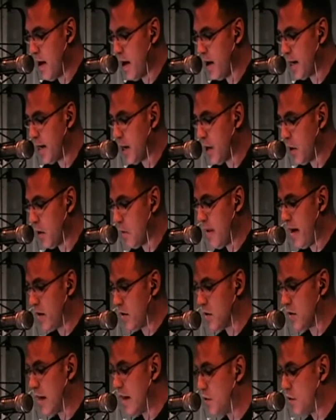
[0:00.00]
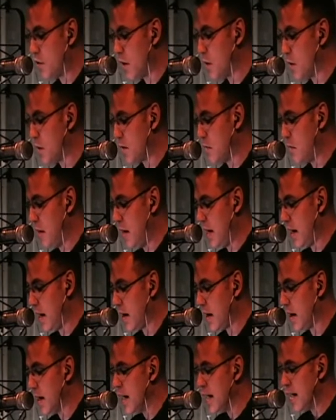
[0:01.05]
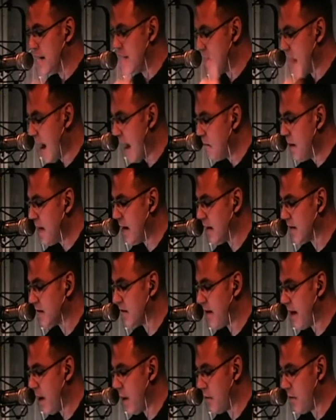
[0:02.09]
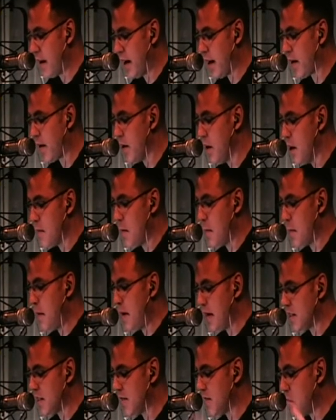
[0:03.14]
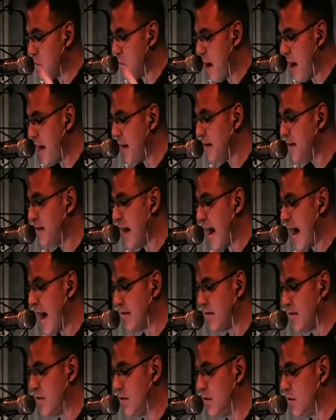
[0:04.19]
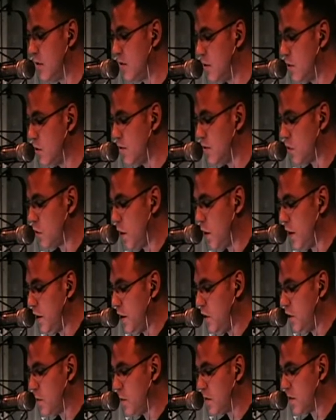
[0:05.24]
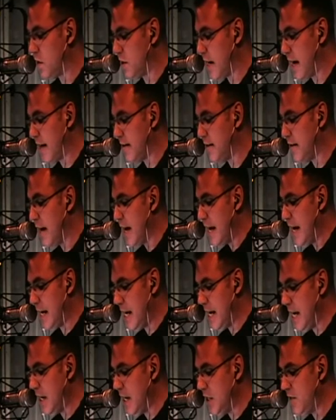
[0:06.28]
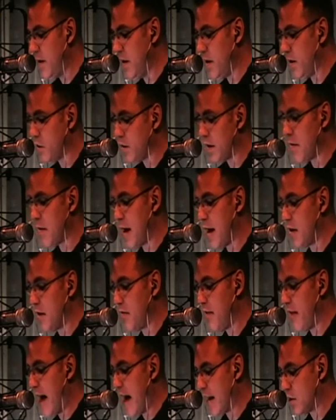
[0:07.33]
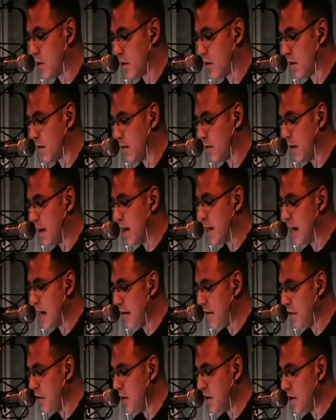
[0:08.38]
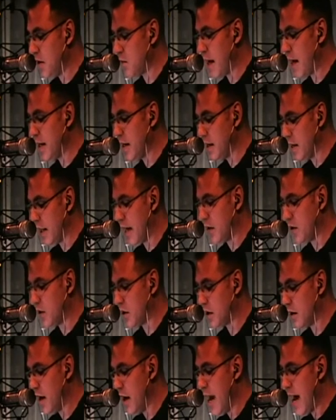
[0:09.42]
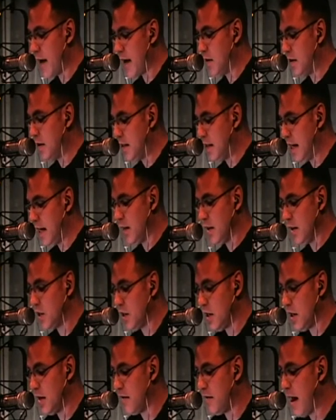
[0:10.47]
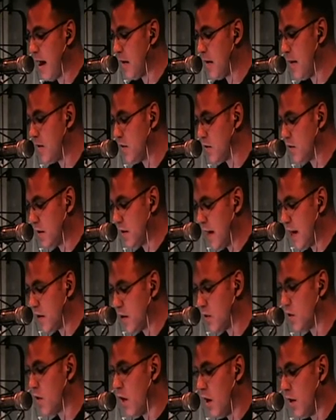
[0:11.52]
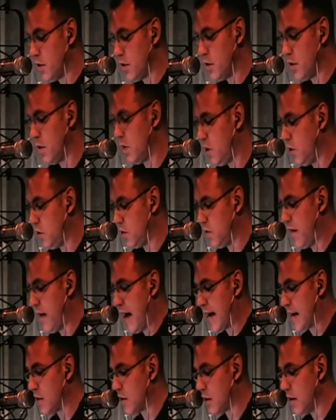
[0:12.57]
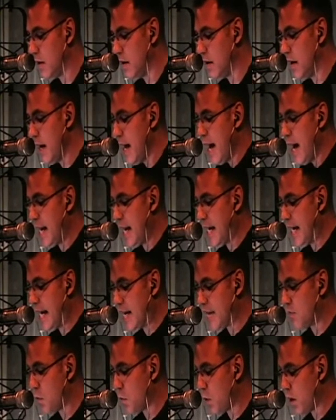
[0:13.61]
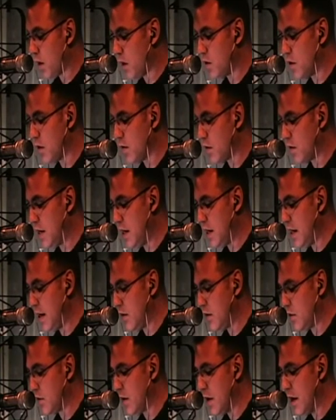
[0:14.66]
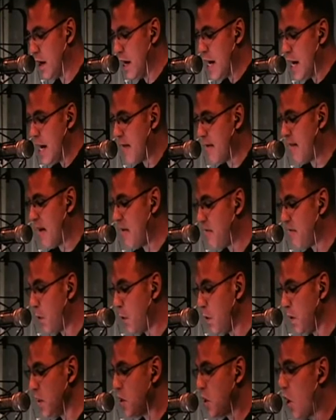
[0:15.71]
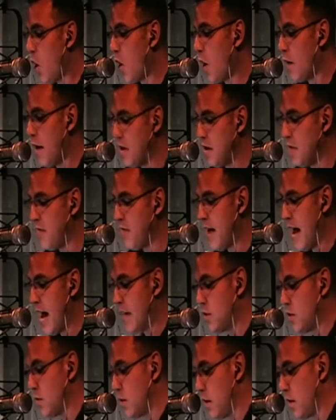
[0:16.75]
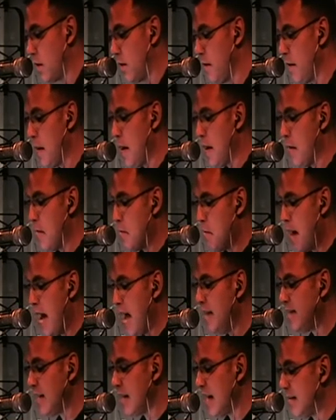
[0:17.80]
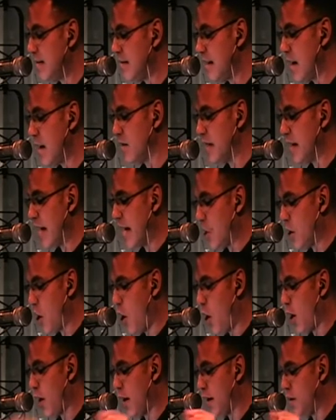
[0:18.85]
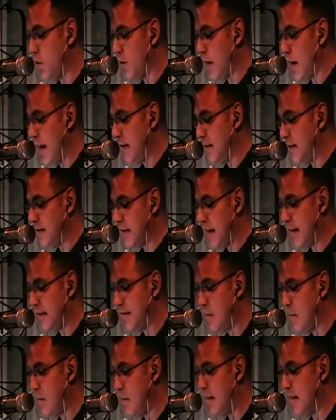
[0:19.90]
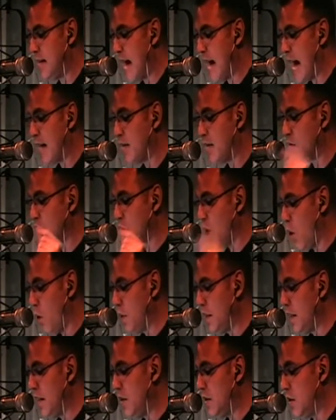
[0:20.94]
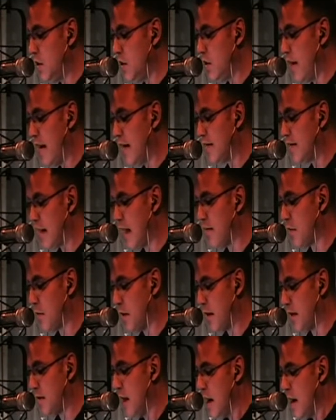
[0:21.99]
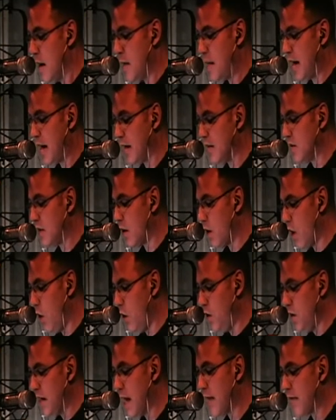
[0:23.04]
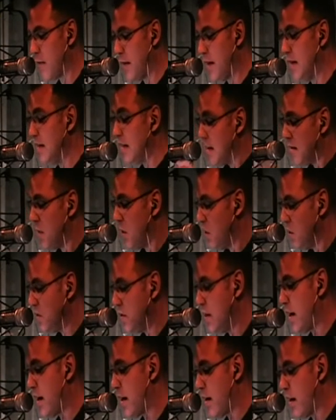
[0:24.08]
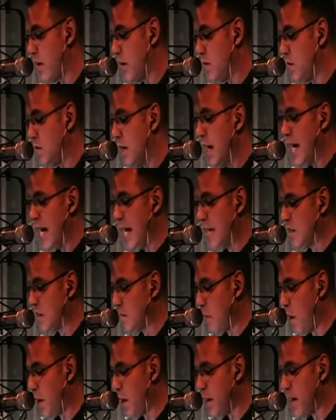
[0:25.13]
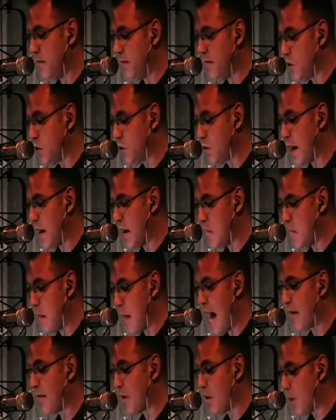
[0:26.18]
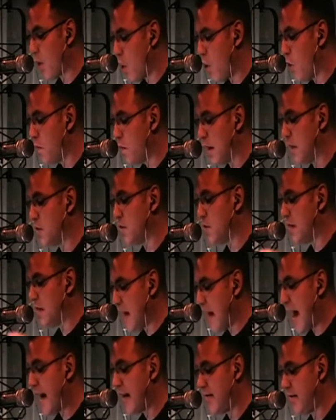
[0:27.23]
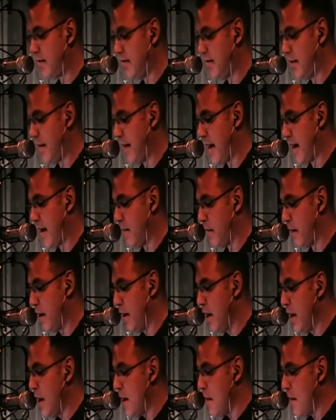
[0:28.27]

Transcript: American automakers have trouble competing, not because of healthcare, but because of embedded taxes to the tune of 22% in each vehicle they manufacture. Government regulation and ridiculous environmental standards are also a huge factor. And it gets worse overseas. If a foreign car manufacturer makes and sells a car in the United States, they pay taxes only to the U.S. government because their own government, in most scenarios, is smart enough to credit back their home country taxes to them.